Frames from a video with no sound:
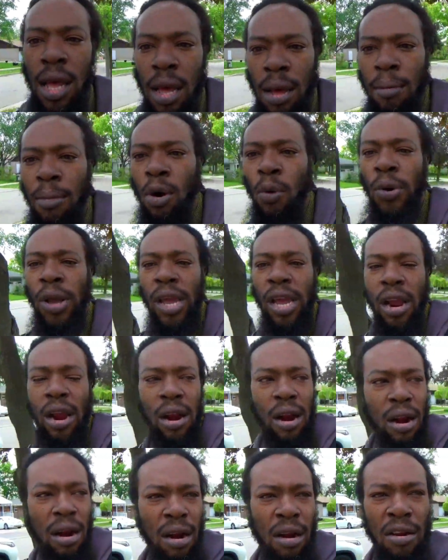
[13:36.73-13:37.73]
But we
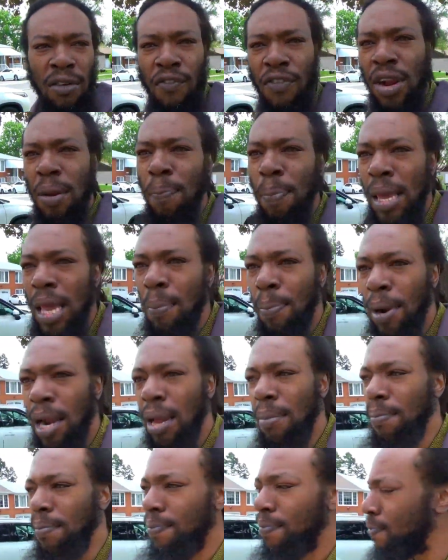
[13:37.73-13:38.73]
here for the people,
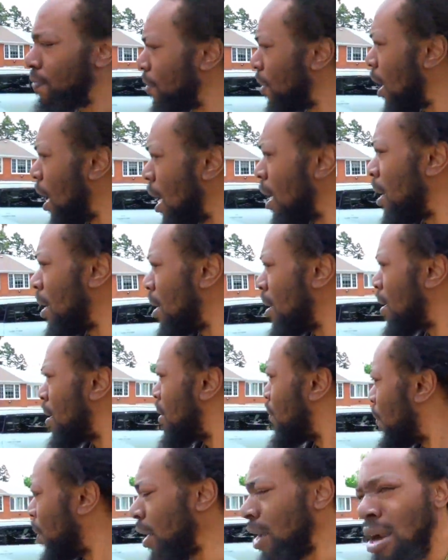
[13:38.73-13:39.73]
and
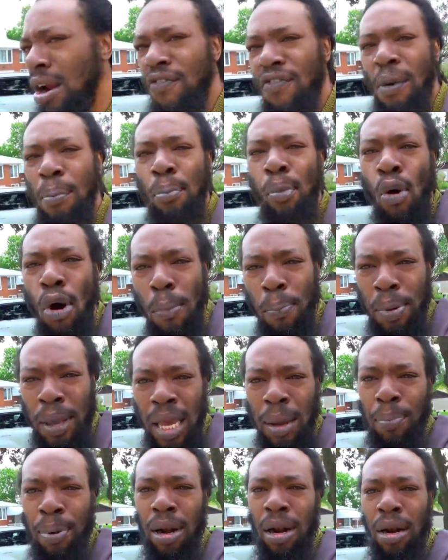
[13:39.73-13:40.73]
we here for poor
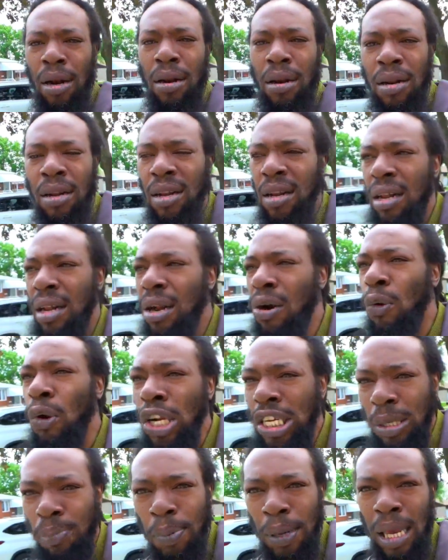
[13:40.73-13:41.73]
people,
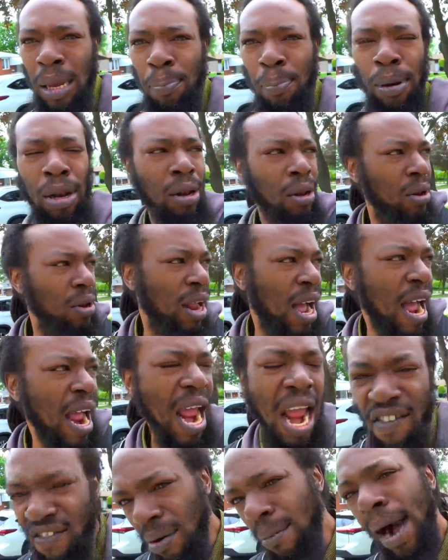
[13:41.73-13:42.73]
rich people, and
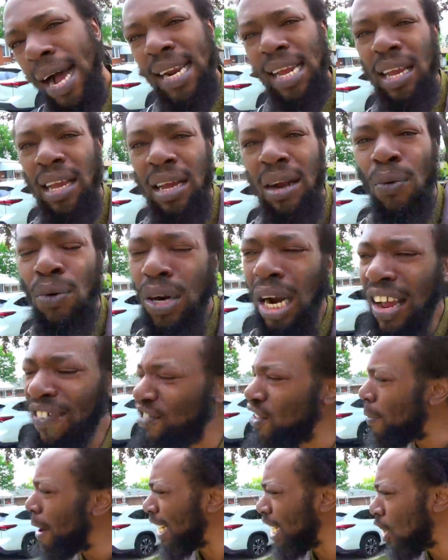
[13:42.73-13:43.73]
everybody. We don't left
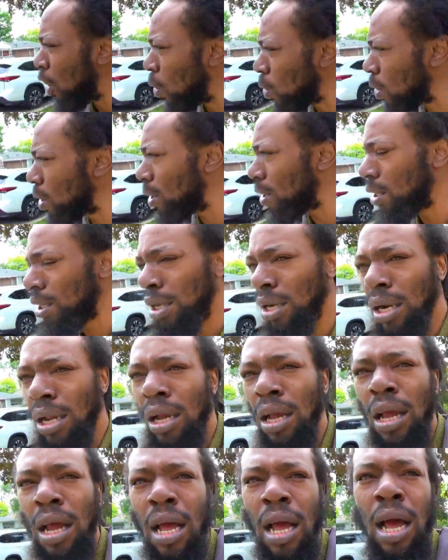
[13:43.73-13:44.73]
nobody out.
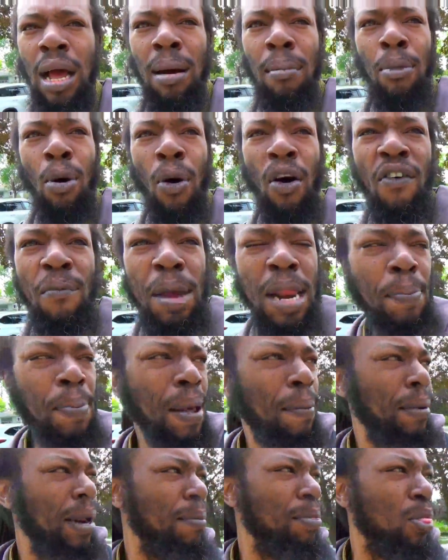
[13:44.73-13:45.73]
But we have made the
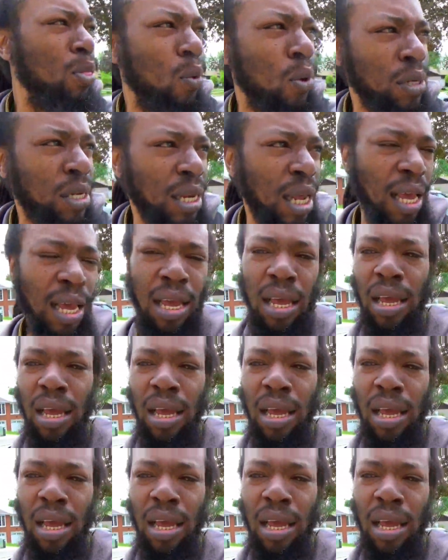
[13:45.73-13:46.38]
people know, say,